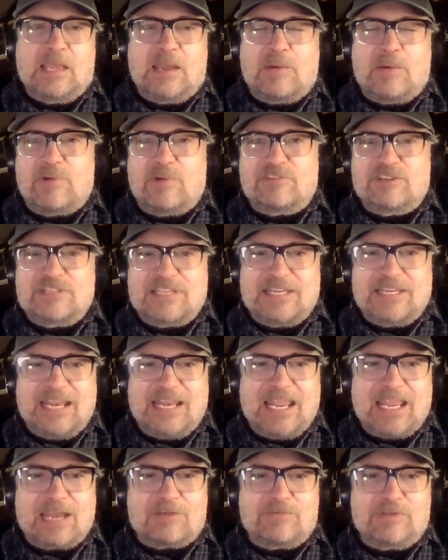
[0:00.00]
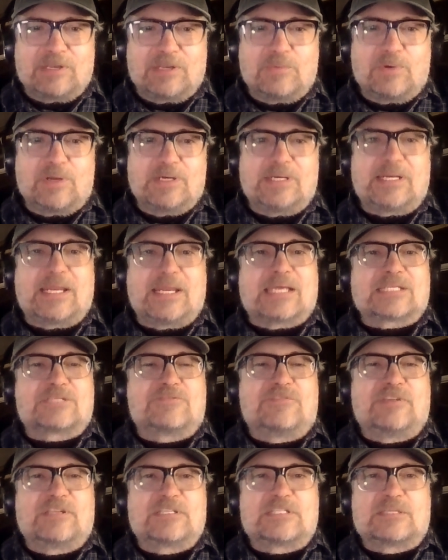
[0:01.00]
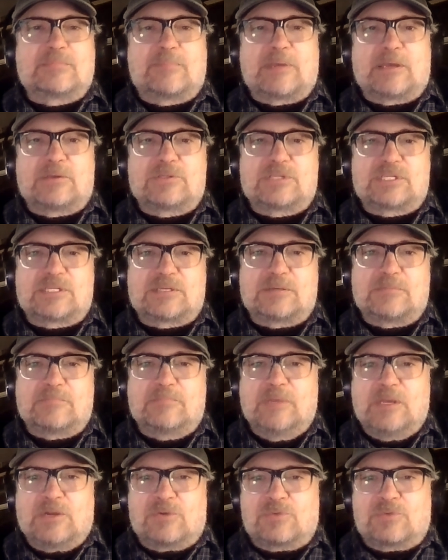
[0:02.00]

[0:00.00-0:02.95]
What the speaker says: However, today I really wanted to ask Vince about some